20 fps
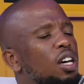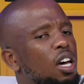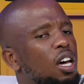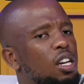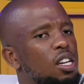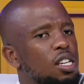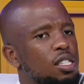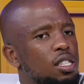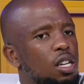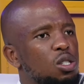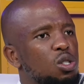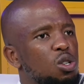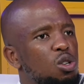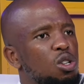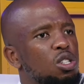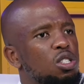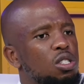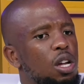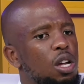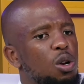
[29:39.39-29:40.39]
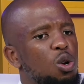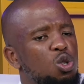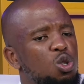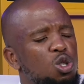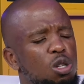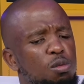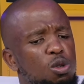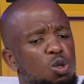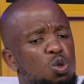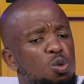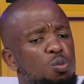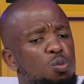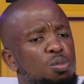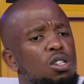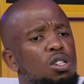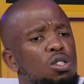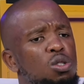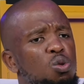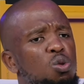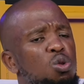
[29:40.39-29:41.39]
and He has anointed me to
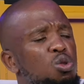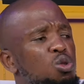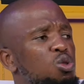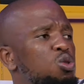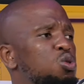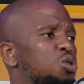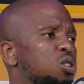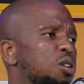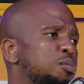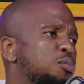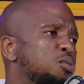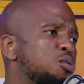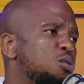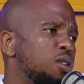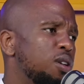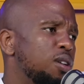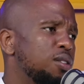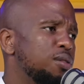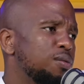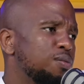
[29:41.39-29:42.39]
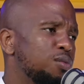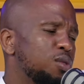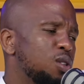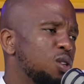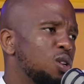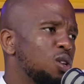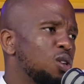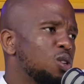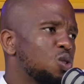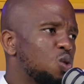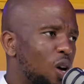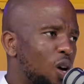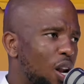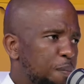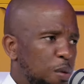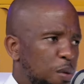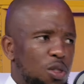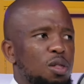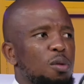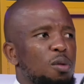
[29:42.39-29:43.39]
preach good news to the poor. So, what
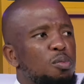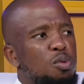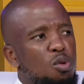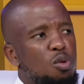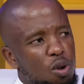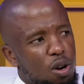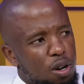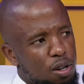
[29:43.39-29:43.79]
about the poor?